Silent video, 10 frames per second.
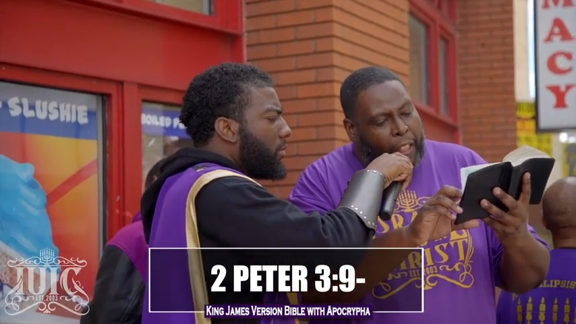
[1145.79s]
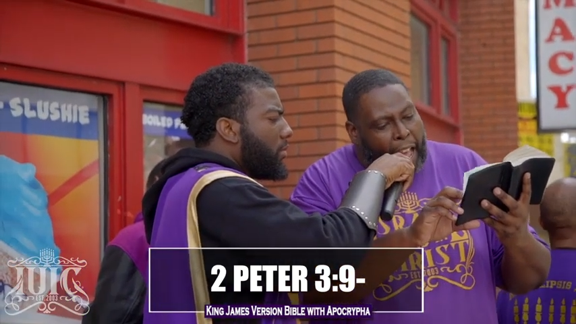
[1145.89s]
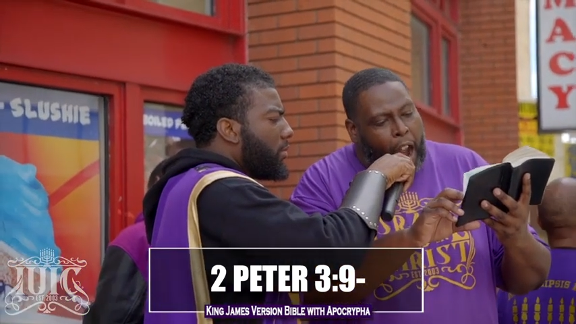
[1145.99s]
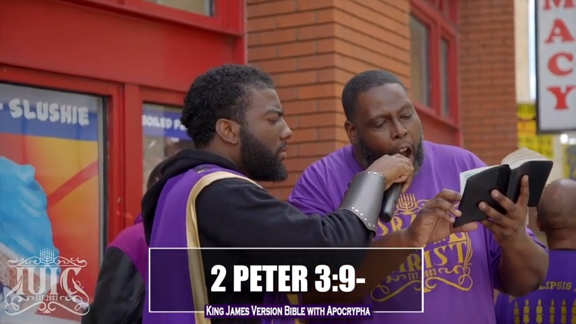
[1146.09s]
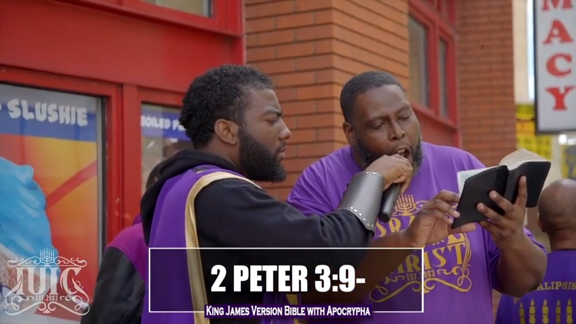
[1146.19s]

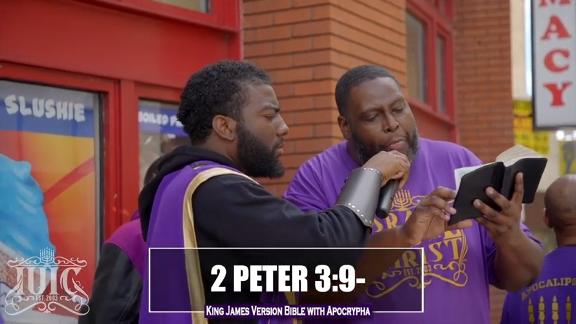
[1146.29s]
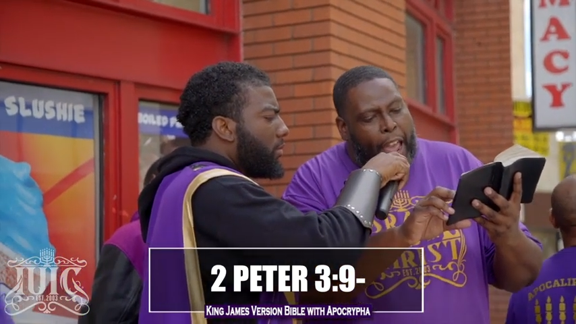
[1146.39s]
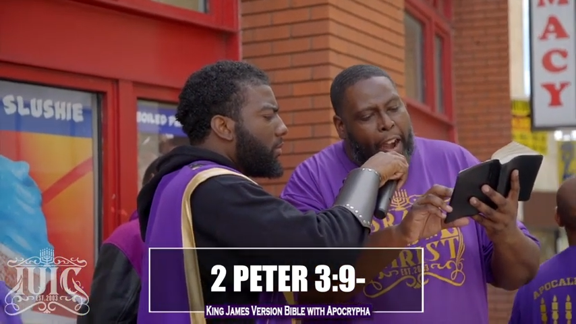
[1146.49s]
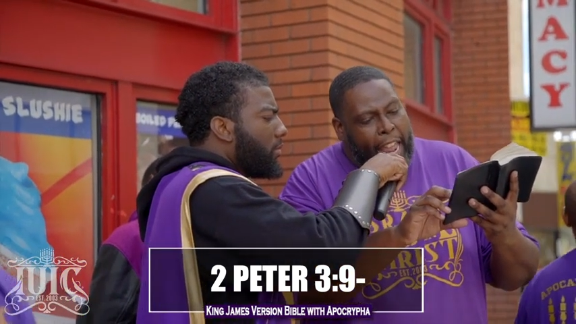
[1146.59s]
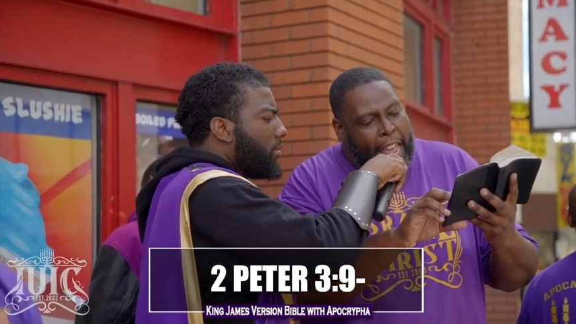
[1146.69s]
Speaker 1: that are
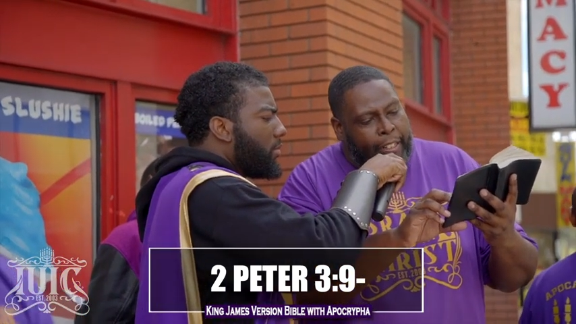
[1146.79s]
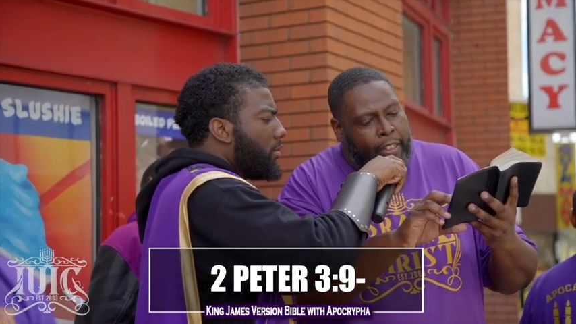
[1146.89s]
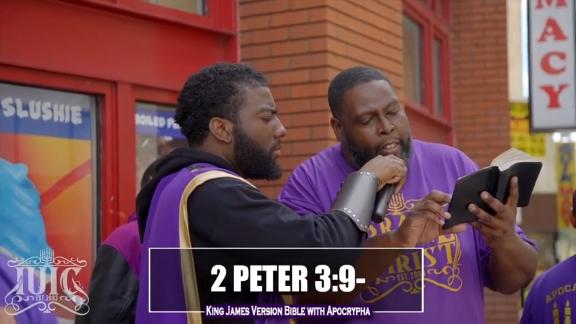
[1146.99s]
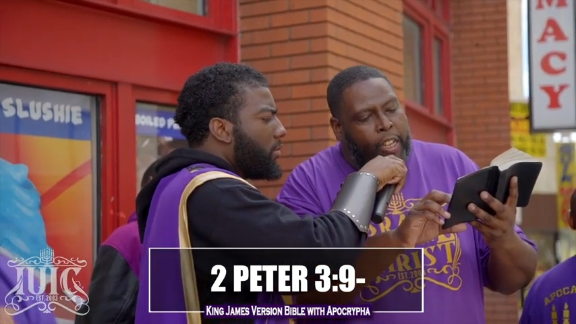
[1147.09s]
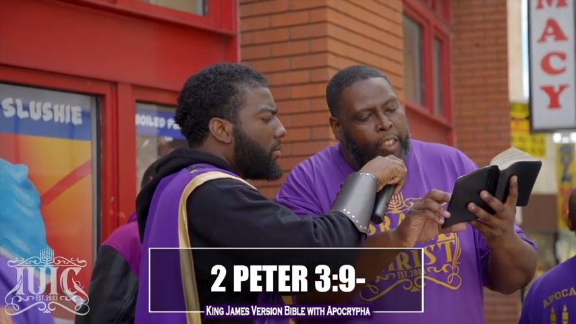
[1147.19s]

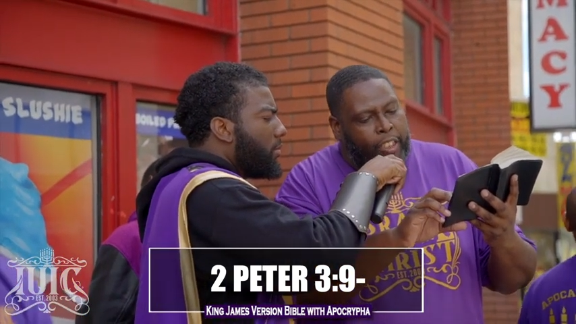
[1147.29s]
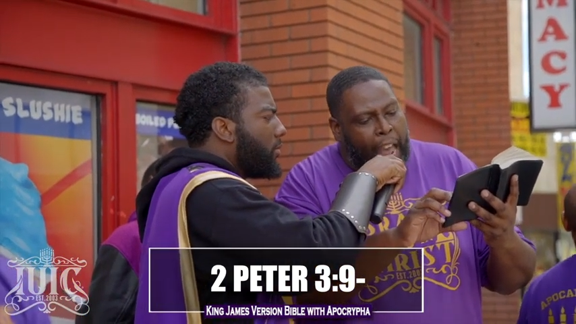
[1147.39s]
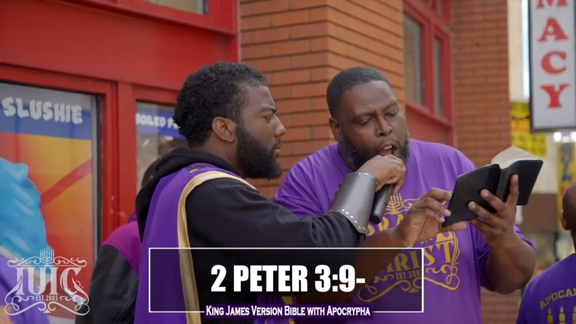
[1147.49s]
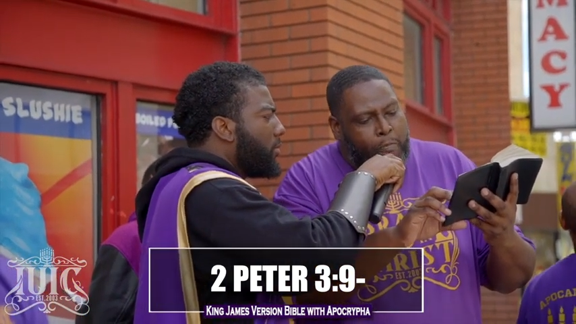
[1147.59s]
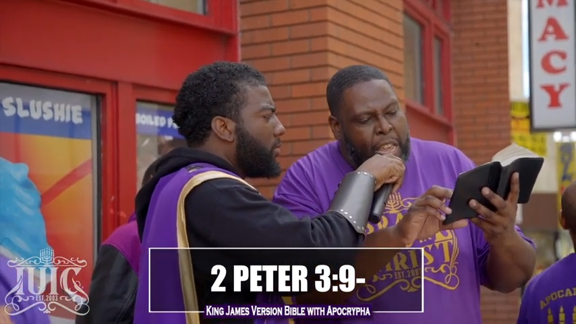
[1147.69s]
therein,
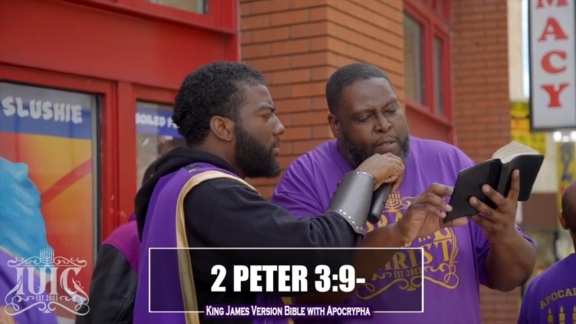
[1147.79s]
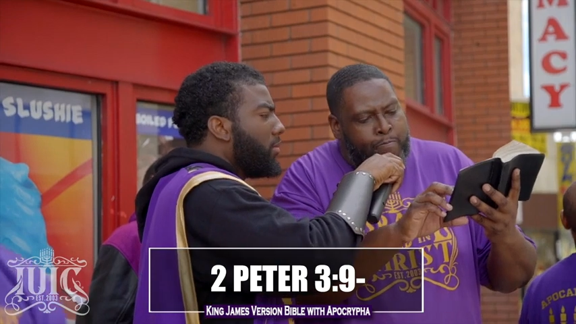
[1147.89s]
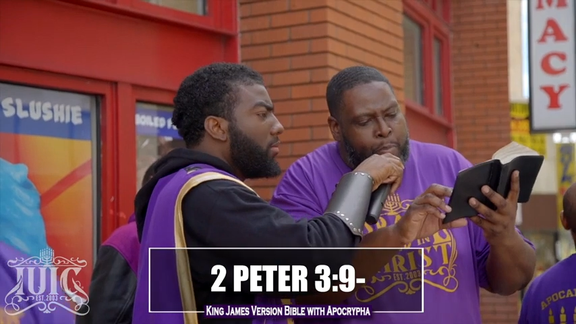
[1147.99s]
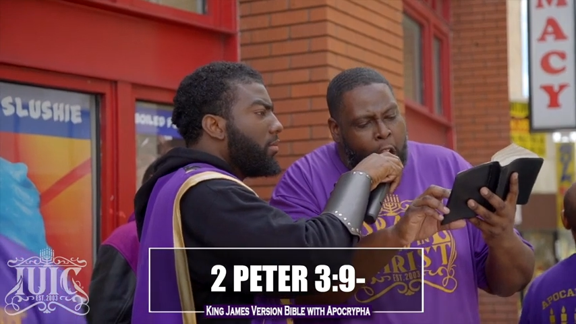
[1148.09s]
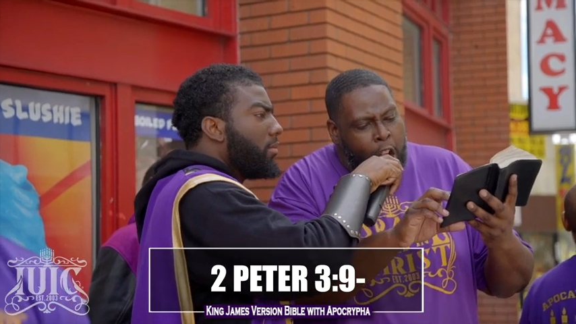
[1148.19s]
shall be
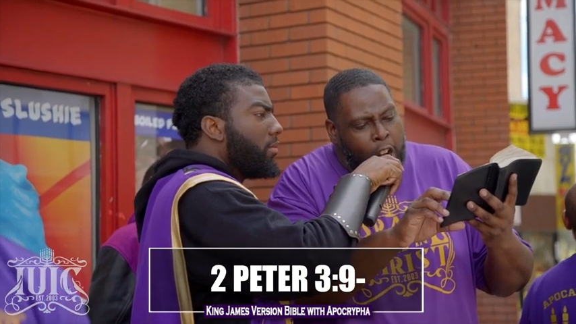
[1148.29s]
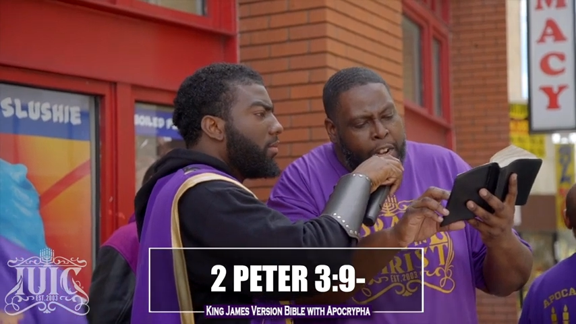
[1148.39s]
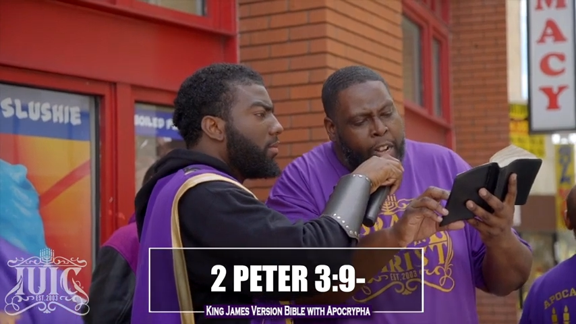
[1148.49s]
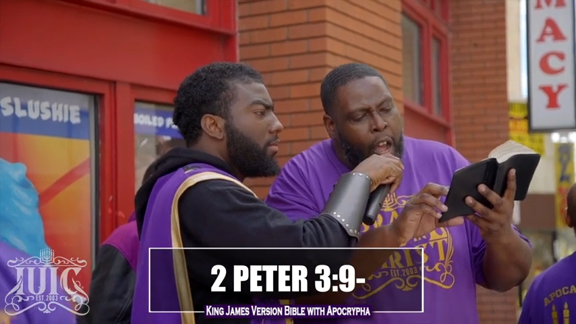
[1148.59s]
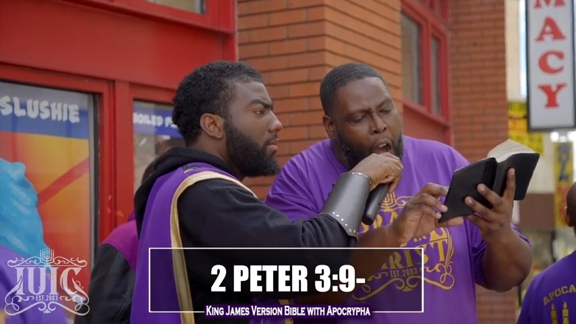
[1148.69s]
burned